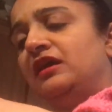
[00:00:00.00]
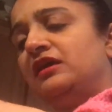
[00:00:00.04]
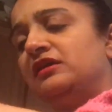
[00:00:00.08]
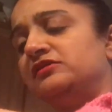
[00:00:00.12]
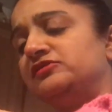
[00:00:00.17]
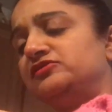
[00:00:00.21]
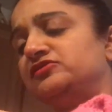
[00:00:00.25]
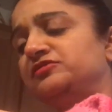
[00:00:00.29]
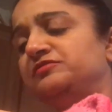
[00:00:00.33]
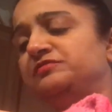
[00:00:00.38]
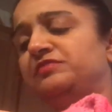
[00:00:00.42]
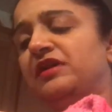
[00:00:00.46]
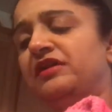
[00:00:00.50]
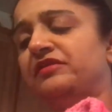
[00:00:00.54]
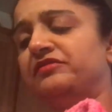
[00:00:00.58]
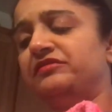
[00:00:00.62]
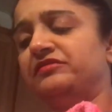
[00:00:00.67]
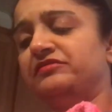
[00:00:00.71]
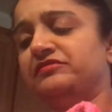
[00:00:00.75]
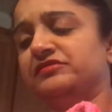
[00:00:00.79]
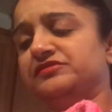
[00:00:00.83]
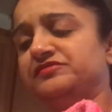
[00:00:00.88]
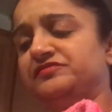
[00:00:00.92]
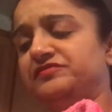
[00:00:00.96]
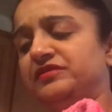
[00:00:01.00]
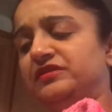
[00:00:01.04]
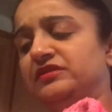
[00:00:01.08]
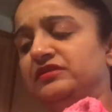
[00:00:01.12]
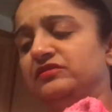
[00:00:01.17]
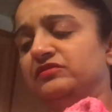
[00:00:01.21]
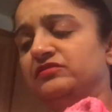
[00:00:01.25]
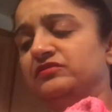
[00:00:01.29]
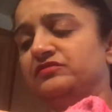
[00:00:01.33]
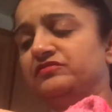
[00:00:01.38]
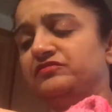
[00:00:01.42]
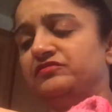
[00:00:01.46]
Arjun powder is
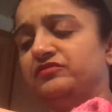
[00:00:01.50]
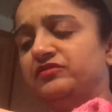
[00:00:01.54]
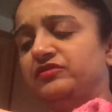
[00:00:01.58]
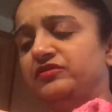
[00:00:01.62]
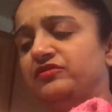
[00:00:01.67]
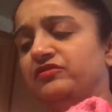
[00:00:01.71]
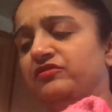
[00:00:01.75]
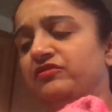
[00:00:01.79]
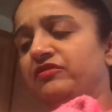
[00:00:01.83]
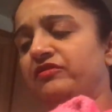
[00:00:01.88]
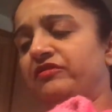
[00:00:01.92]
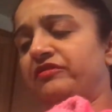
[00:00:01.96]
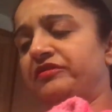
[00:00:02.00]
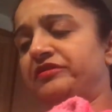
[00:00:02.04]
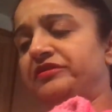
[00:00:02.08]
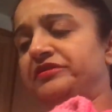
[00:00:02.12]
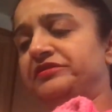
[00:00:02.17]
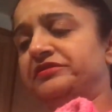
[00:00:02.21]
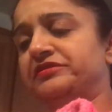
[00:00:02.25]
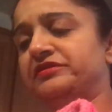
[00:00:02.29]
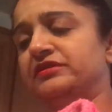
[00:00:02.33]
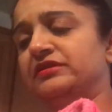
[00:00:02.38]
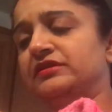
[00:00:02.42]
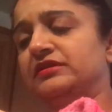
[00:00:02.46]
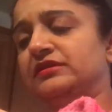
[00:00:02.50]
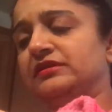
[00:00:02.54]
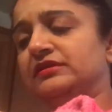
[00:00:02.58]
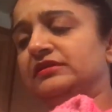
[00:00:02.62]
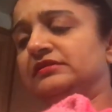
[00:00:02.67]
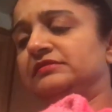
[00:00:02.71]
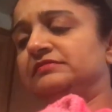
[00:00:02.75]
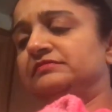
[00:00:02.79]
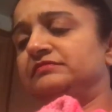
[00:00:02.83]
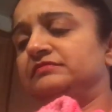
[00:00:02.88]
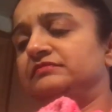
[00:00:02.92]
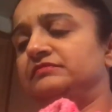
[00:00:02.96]
very good for your heart.
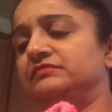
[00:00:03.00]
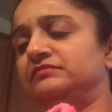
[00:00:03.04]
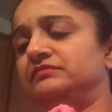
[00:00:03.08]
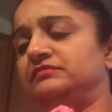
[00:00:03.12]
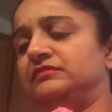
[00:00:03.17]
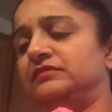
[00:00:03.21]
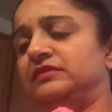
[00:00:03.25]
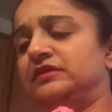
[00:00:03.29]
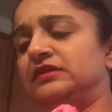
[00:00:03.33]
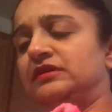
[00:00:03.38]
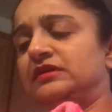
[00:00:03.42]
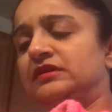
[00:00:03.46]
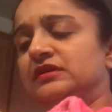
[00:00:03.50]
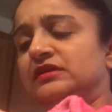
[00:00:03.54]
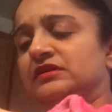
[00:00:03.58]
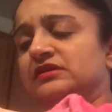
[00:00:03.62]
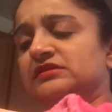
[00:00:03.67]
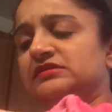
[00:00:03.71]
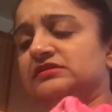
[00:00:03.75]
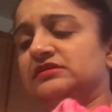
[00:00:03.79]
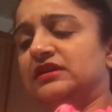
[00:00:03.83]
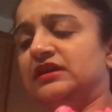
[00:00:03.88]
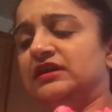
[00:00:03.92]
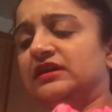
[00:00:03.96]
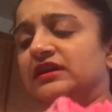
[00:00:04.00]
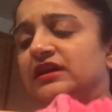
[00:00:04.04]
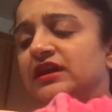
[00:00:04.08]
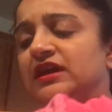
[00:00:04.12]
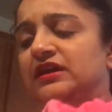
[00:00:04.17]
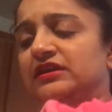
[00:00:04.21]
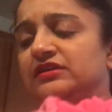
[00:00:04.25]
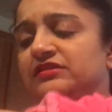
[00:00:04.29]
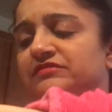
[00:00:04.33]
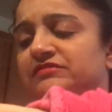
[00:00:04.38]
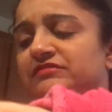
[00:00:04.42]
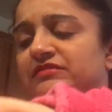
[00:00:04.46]
So I
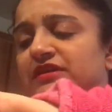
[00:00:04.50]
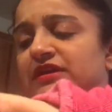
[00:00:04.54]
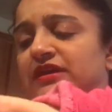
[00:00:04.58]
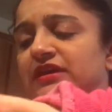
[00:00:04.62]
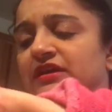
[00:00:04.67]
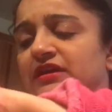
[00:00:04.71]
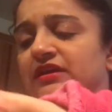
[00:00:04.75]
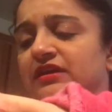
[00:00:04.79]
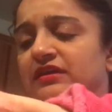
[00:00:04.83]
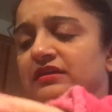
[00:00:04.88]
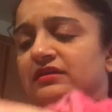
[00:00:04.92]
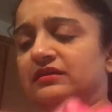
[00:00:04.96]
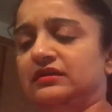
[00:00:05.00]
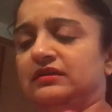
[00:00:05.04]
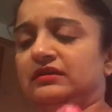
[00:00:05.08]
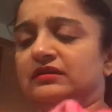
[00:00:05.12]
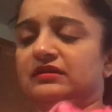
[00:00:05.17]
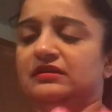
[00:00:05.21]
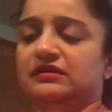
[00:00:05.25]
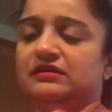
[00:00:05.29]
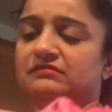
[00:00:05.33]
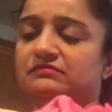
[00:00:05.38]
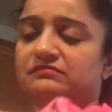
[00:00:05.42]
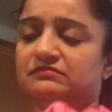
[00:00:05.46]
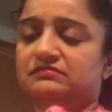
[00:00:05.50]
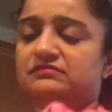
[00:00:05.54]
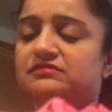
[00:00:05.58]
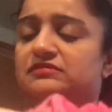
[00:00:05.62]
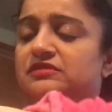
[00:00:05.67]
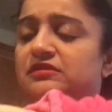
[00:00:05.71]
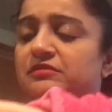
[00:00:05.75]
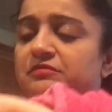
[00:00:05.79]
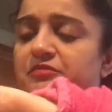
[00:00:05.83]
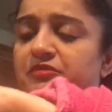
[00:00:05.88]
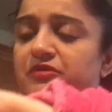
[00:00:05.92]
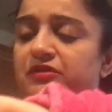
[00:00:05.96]
kind of like
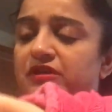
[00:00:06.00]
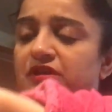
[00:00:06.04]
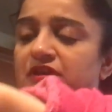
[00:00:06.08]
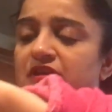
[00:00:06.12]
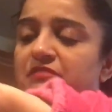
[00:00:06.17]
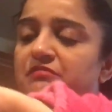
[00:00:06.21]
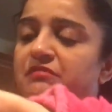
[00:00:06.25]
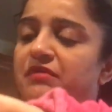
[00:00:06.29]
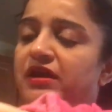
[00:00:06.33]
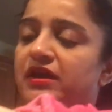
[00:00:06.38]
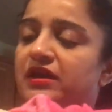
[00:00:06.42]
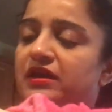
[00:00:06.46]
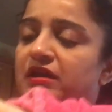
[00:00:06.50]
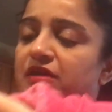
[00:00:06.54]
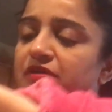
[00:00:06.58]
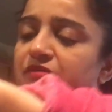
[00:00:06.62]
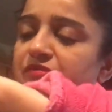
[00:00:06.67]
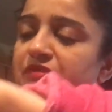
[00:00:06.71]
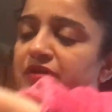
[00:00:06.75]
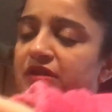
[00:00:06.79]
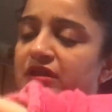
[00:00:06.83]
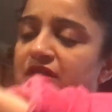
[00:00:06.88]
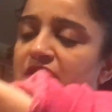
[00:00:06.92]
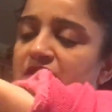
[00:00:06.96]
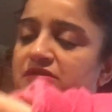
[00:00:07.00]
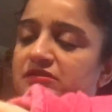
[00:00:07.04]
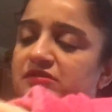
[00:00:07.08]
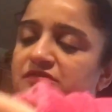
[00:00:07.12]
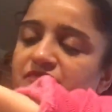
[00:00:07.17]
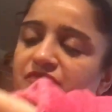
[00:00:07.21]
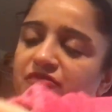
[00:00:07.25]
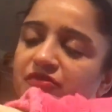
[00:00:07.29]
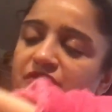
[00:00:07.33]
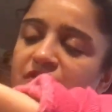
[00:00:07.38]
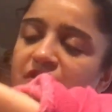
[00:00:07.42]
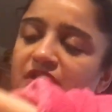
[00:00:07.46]
to put it in my ingredients
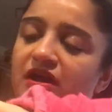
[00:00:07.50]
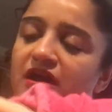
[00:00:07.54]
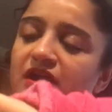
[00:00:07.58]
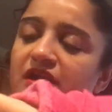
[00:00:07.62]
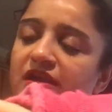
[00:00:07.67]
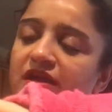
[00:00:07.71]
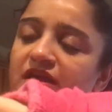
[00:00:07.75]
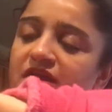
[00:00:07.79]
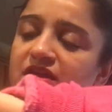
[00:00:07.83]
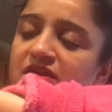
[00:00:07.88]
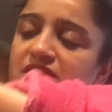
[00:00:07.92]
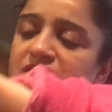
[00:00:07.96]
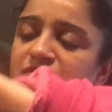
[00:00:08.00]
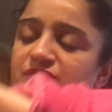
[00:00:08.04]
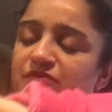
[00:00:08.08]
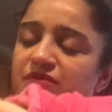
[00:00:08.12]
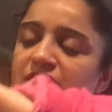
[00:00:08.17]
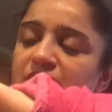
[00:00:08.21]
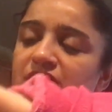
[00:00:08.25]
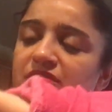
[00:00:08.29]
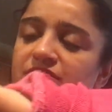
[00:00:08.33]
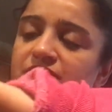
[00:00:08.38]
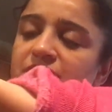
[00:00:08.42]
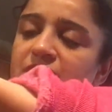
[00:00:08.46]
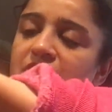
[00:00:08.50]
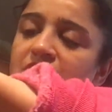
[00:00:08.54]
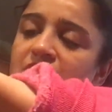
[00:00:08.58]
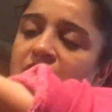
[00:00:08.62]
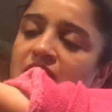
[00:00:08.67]
for the kada as well.